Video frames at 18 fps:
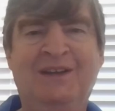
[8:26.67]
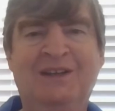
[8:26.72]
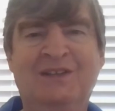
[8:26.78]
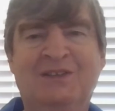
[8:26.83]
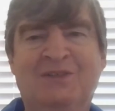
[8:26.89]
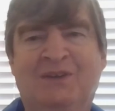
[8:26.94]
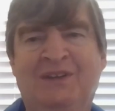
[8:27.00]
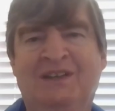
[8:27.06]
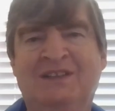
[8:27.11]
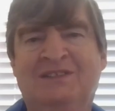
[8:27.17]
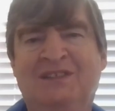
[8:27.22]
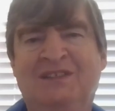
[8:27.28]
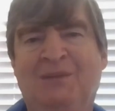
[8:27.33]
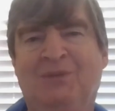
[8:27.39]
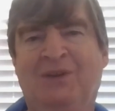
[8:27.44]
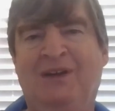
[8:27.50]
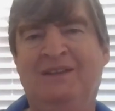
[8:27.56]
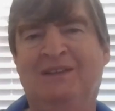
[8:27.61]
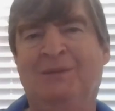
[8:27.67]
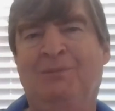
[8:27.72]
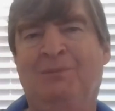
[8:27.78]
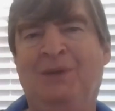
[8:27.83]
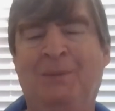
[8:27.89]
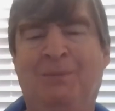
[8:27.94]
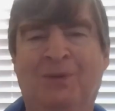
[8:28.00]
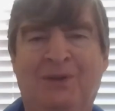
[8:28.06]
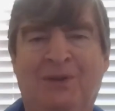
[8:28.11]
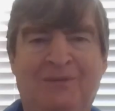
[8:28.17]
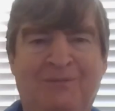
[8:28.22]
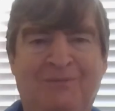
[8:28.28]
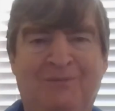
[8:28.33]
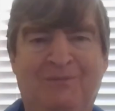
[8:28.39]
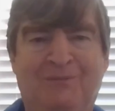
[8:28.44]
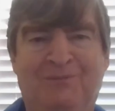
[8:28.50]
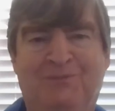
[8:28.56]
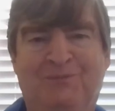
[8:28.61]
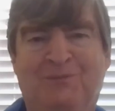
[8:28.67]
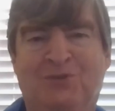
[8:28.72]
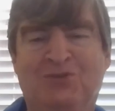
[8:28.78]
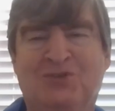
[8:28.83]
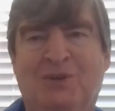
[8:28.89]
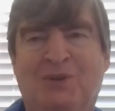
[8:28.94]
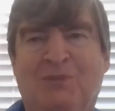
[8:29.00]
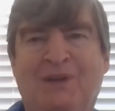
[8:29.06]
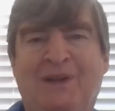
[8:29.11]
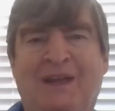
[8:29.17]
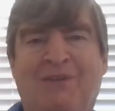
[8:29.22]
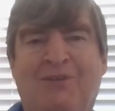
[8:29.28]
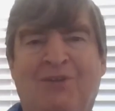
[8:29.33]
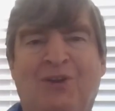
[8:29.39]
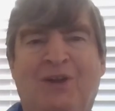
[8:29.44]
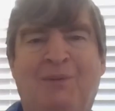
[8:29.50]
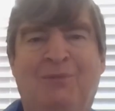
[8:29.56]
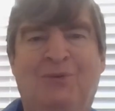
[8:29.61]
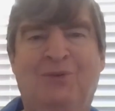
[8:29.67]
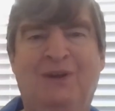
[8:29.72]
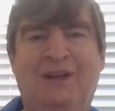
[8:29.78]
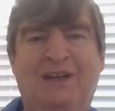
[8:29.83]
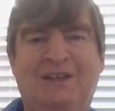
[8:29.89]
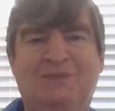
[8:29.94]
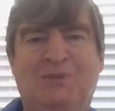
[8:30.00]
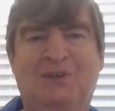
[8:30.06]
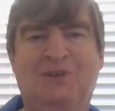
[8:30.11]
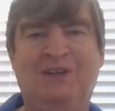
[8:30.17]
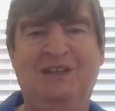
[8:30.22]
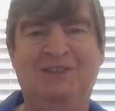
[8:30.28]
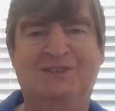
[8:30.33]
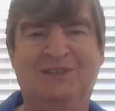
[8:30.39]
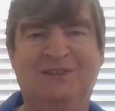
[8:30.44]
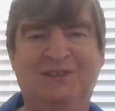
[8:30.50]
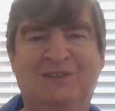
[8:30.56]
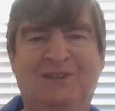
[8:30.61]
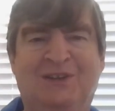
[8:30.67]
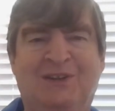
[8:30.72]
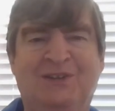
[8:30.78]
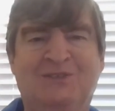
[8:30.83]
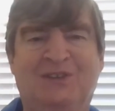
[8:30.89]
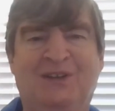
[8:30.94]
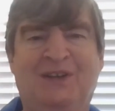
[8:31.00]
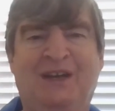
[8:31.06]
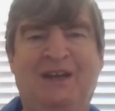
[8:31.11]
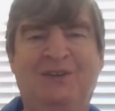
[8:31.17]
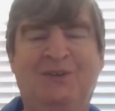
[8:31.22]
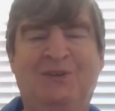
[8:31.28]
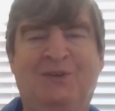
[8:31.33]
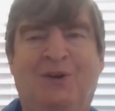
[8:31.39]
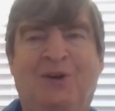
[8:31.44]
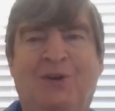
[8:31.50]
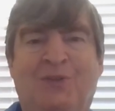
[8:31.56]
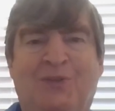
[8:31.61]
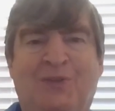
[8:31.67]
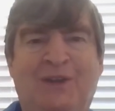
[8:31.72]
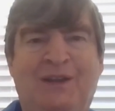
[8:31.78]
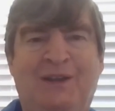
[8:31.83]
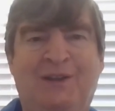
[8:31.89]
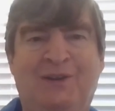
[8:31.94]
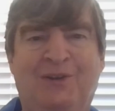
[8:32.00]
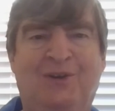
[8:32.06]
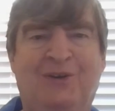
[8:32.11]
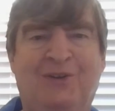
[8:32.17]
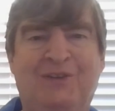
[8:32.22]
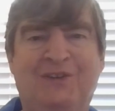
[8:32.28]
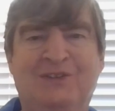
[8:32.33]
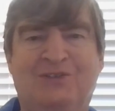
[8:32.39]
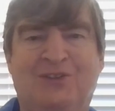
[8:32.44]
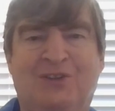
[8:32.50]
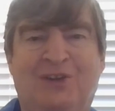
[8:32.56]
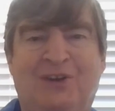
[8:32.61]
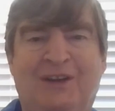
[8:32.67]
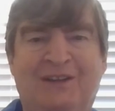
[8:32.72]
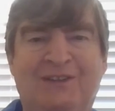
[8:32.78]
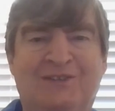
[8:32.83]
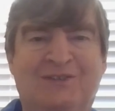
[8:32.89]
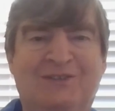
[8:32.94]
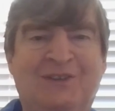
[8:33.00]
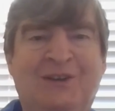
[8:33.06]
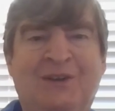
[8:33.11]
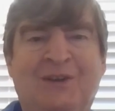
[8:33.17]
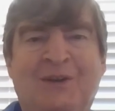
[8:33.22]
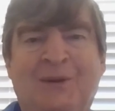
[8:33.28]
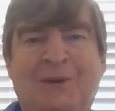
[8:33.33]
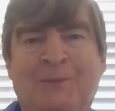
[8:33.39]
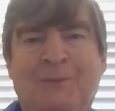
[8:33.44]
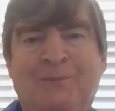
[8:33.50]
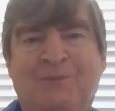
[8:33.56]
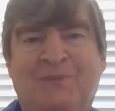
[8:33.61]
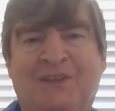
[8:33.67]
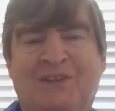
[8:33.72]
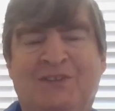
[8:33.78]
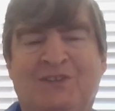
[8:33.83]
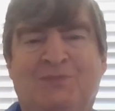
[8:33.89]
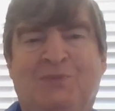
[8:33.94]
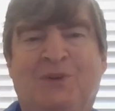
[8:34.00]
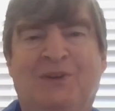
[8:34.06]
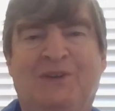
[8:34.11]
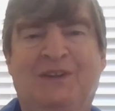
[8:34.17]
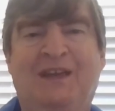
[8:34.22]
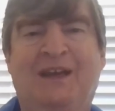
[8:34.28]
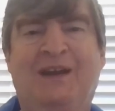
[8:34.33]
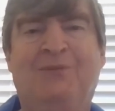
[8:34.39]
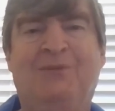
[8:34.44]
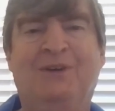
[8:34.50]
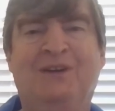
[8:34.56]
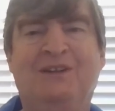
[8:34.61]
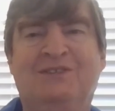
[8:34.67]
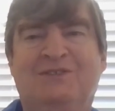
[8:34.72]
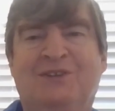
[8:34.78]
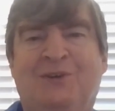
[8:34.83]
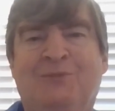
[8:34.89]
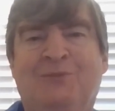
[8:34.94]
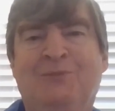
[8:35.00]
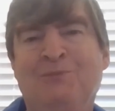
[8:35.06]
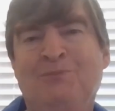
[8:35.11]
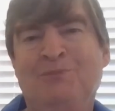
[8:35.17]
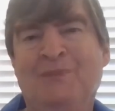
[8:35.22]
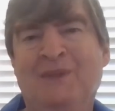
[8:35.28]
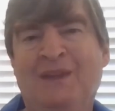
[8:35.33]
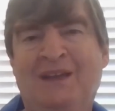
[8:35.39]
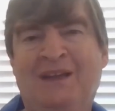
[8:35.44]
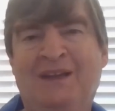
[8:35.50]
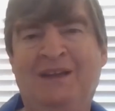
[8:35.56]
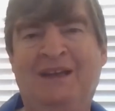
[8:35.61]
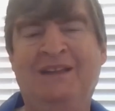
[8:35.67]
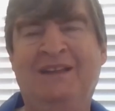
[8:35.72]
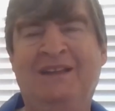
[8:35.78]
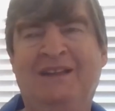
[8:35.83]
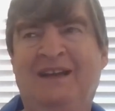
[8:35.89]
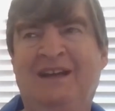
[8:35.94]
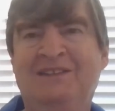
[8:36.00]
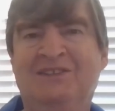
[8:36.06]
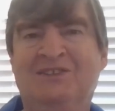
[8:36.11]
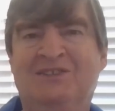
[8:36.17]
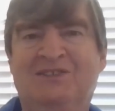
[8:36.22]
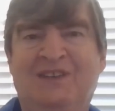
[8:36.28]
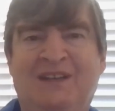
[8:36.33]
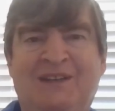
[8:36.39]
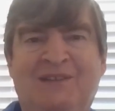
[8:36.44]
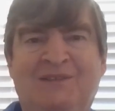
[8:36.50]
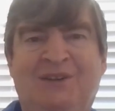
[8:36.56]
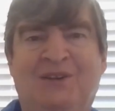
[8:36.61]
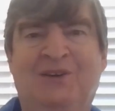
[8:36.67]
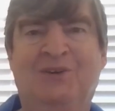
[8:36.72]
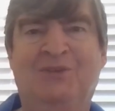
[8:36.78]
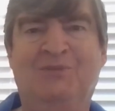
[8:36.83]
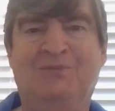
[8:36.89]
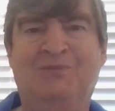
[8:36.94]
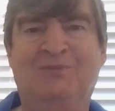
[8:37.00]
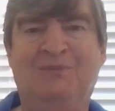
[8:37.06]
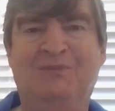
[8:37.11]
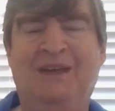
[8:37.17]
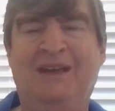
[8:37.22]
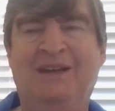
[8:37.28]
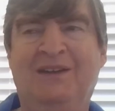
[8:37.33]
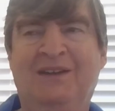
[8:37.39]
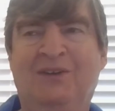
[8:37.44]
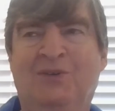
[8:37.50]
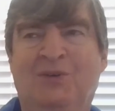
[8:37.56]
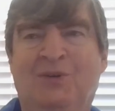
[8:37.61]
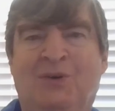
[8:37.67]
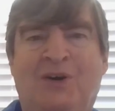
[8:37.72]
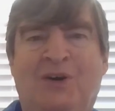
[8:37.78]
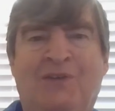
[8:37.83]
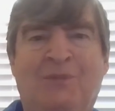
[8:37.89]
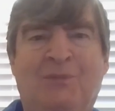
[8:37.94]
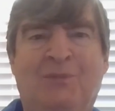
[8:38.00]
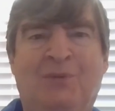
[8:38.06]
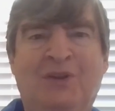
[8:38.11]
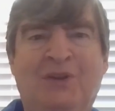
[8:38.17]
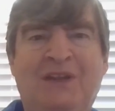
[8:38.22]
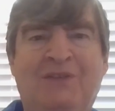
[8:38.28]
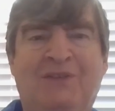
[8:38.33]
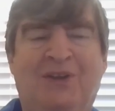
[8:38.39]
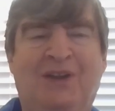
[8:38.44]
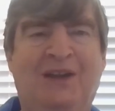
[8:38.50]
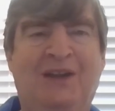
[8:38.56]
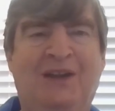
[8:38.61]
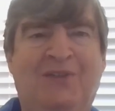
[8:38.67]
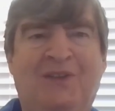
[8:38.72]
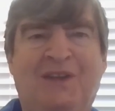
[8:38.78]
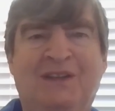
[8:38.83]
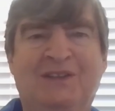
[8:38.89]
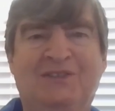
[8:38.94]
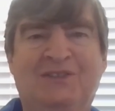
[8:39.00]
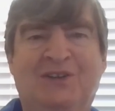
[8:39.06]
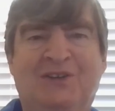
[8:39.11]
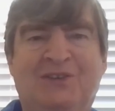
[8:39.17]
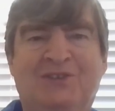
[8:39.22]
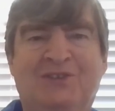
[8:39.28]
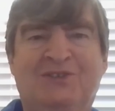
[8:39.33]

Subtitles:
So it does seem like the people that presumably have a lot more expertise in these areas than I do are thinking along these lines. Let's just put it that way. So I just say, you know, don't go off and believe a lot of things here.